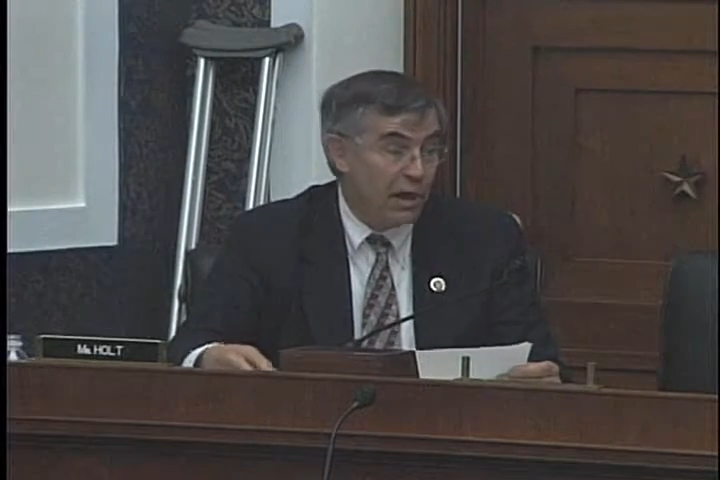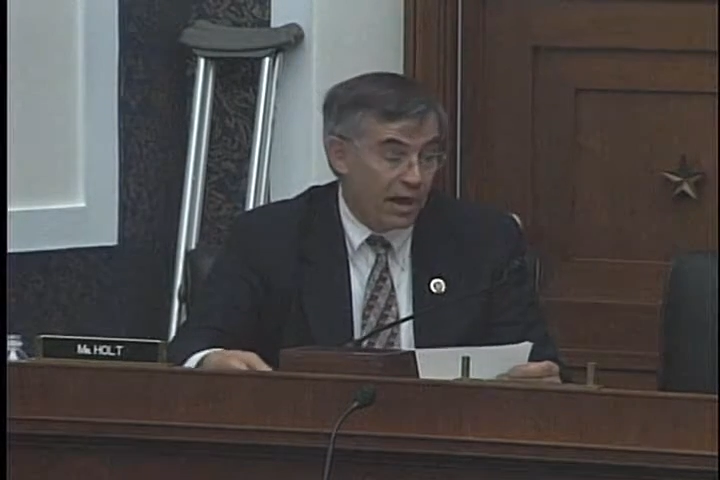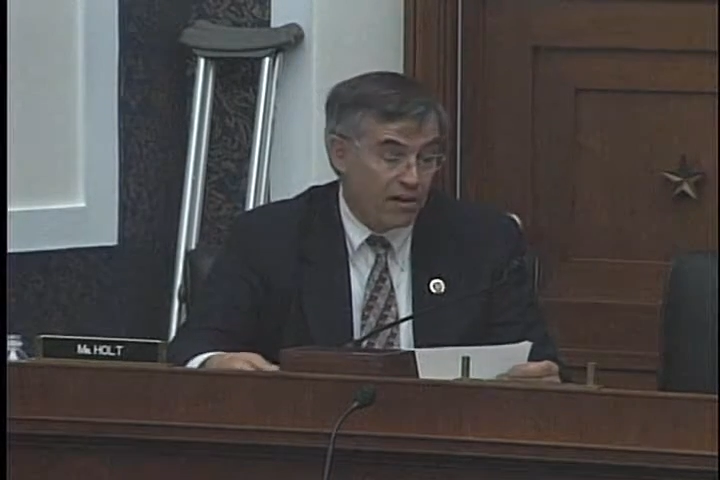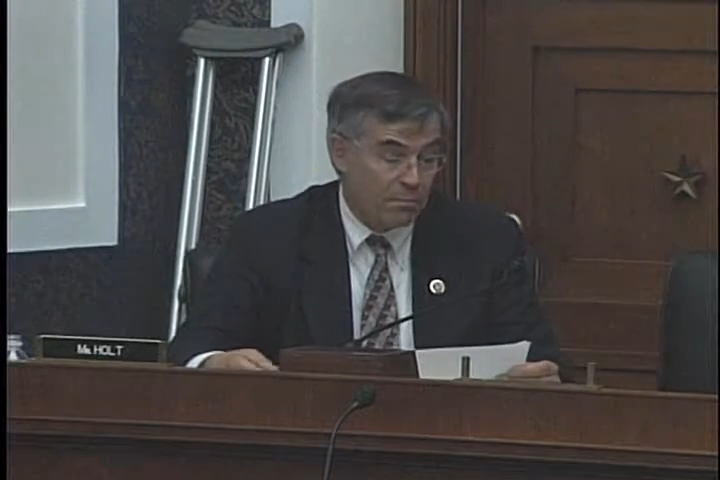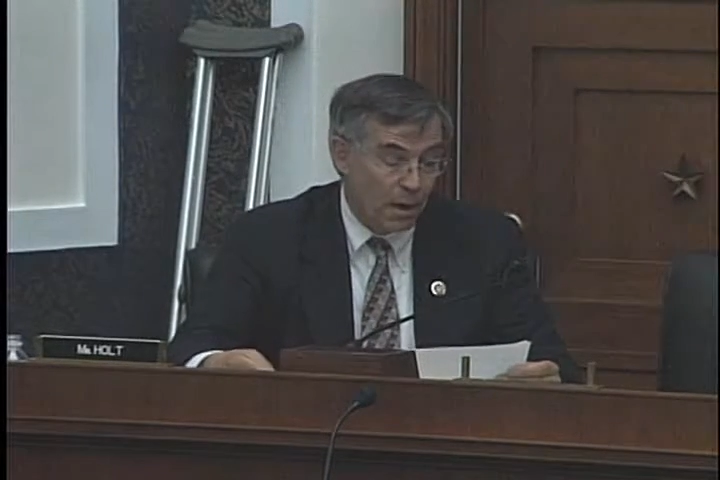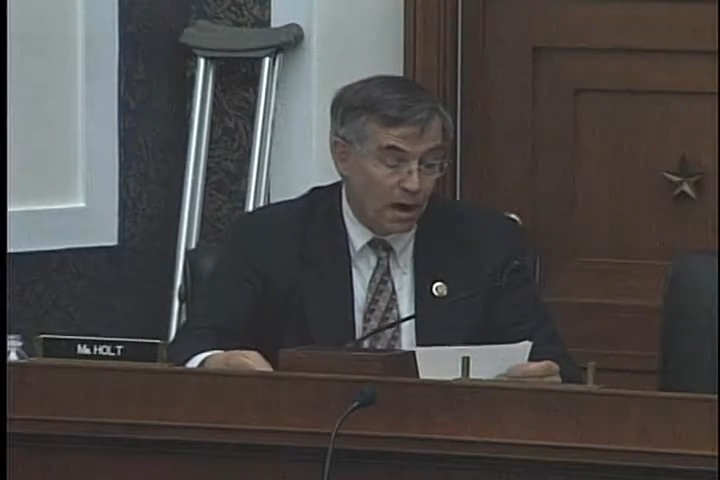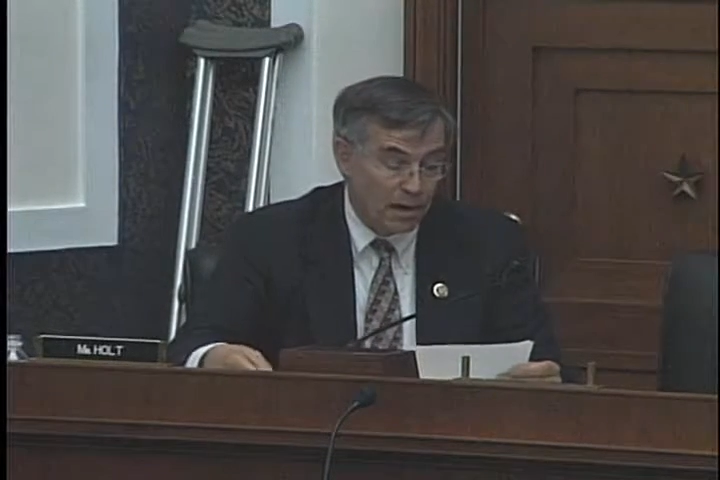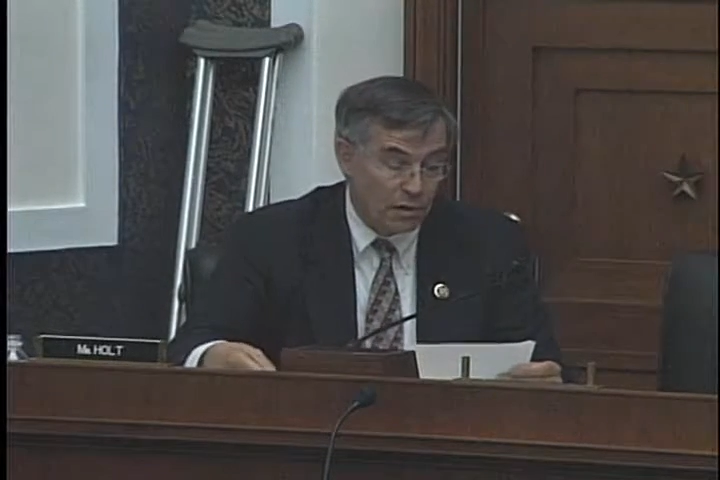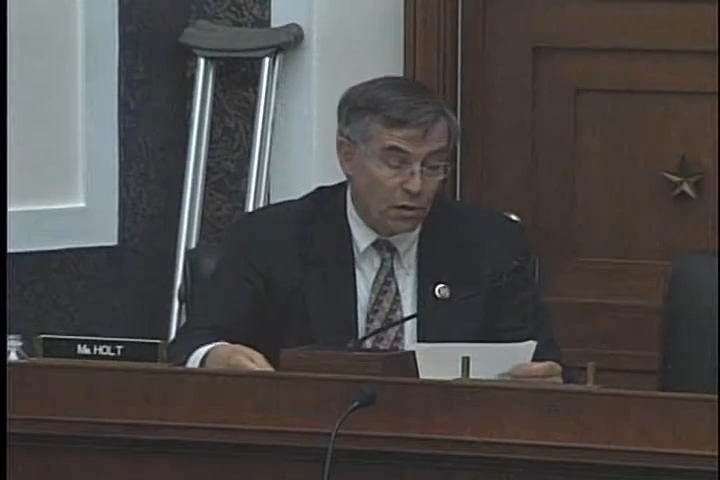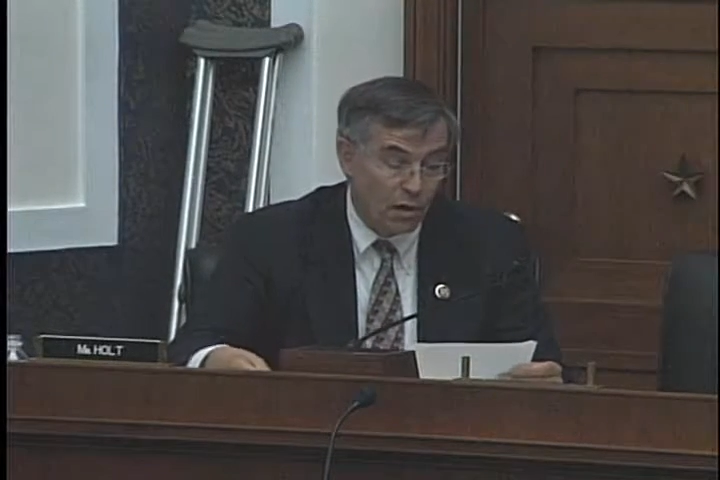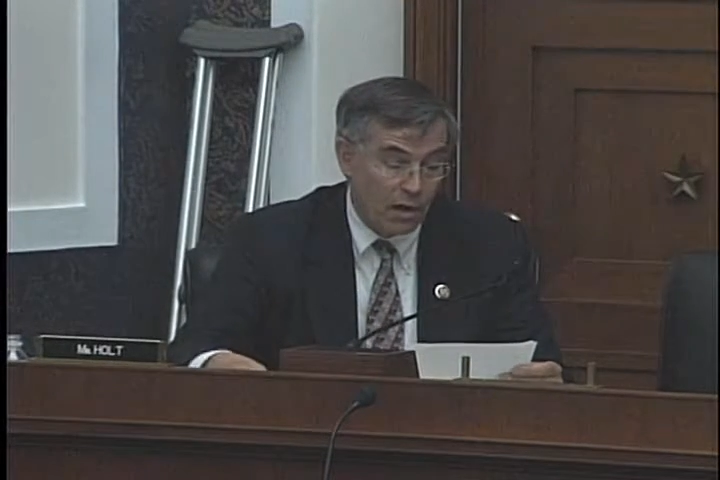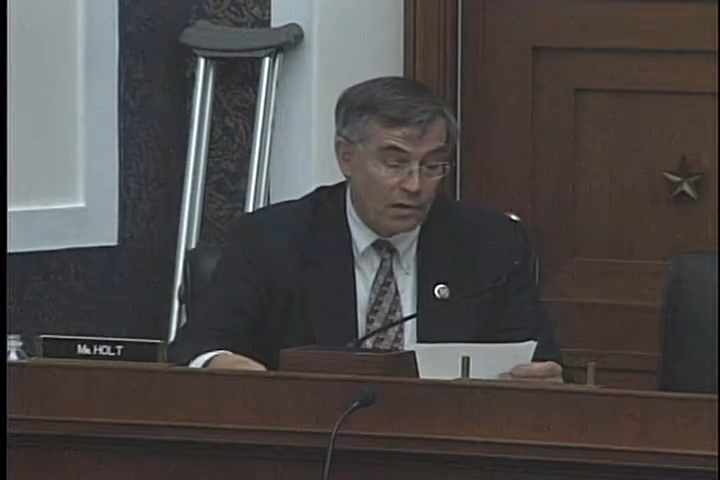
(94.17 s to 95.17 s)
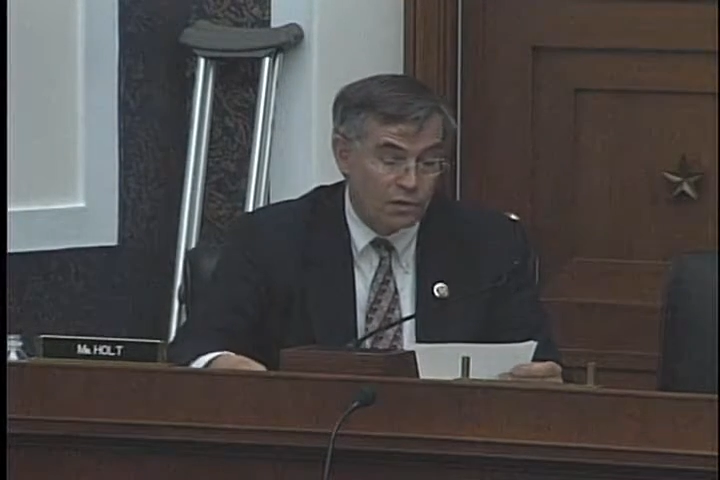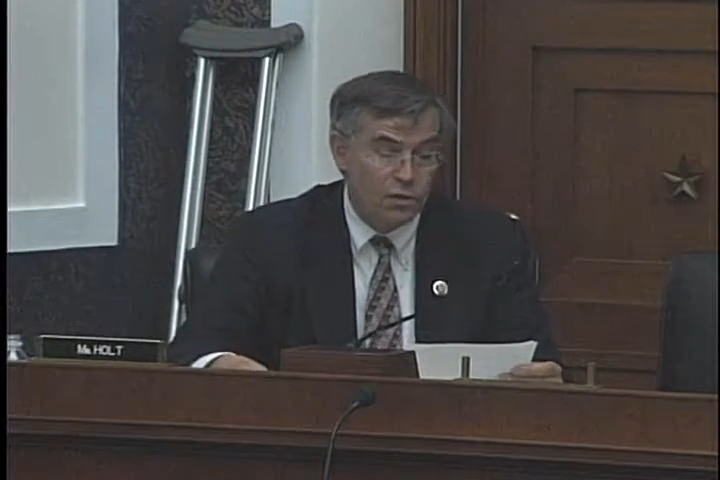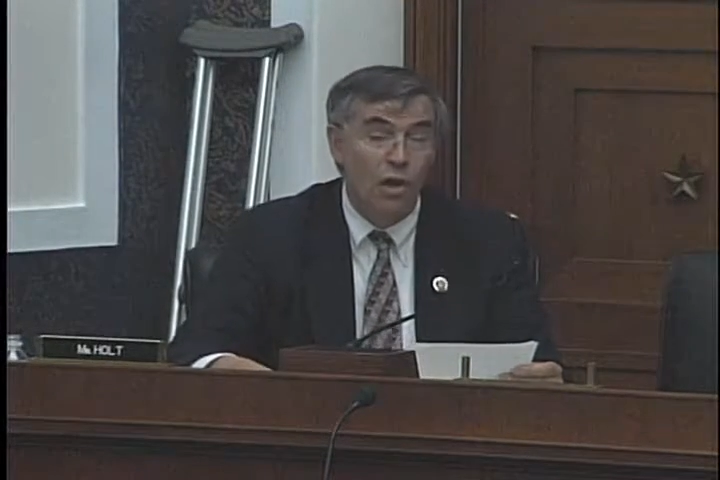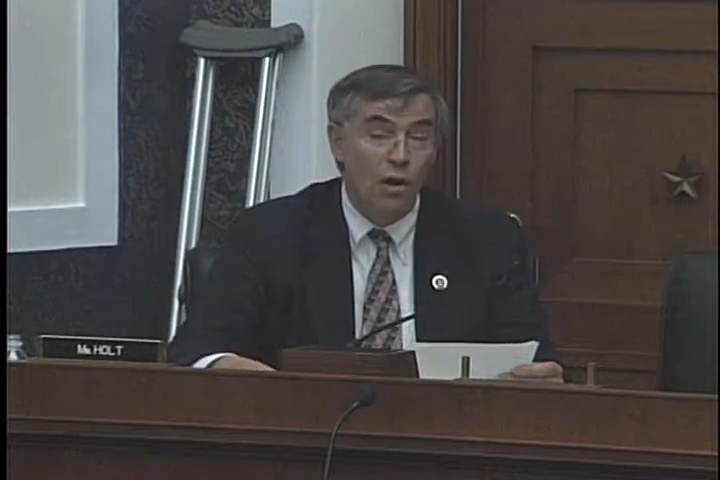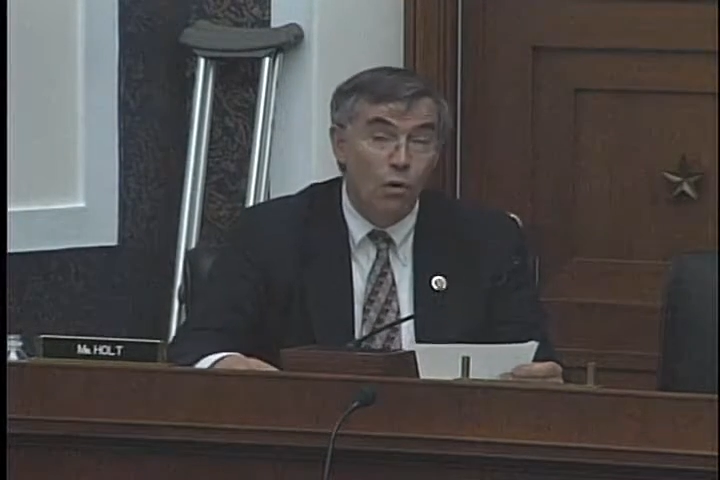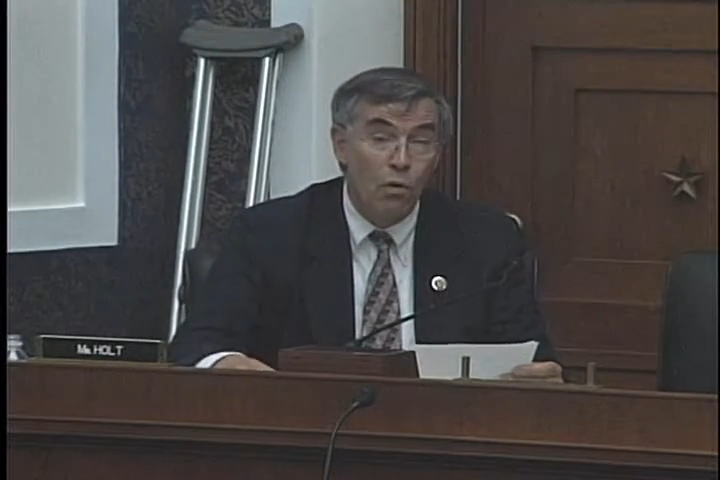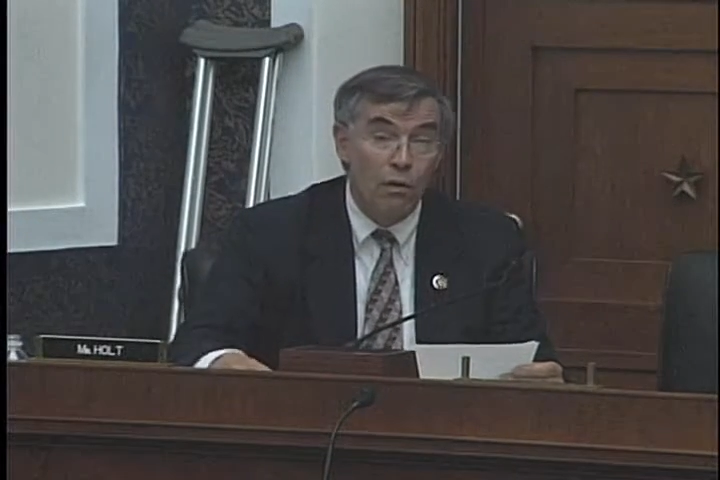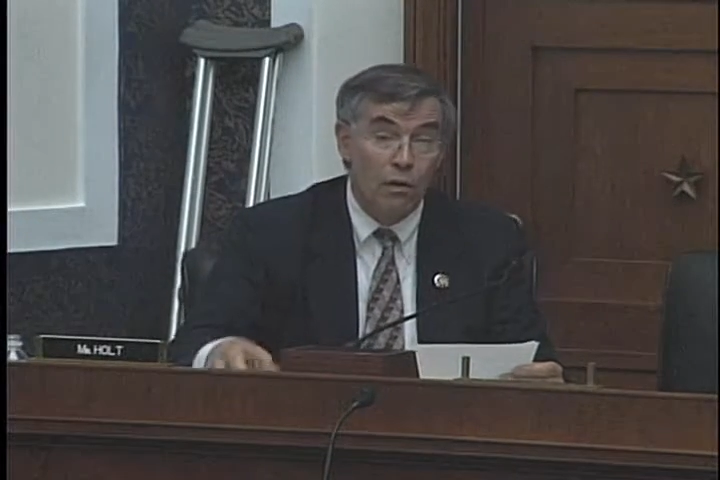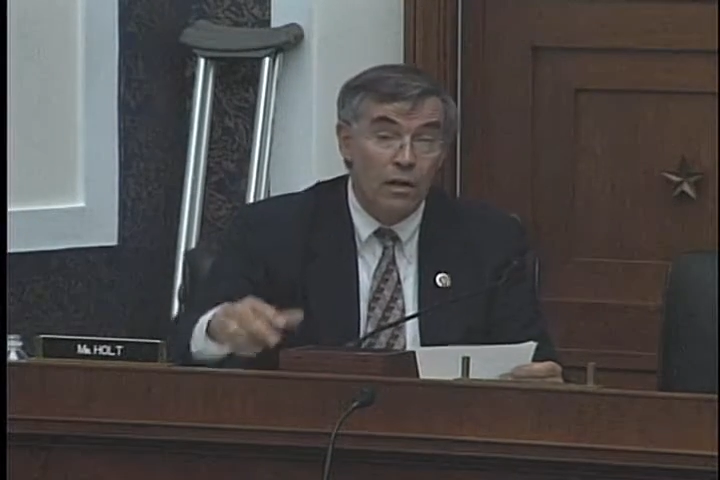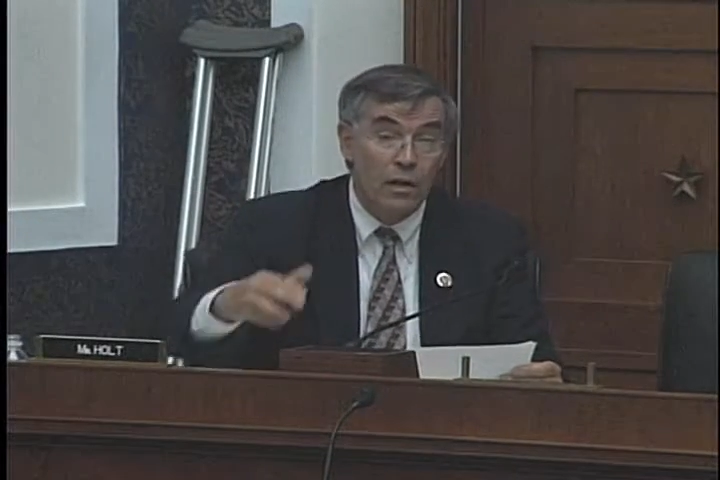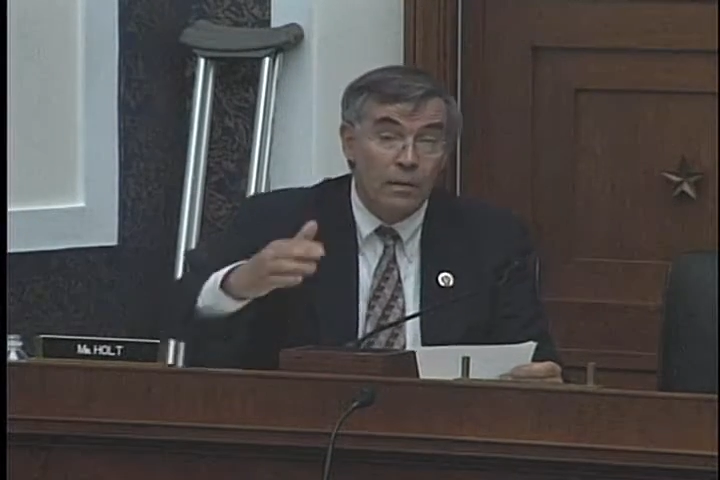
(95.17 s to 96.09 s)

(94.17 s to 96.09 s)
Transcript: out-of-pocket costs, or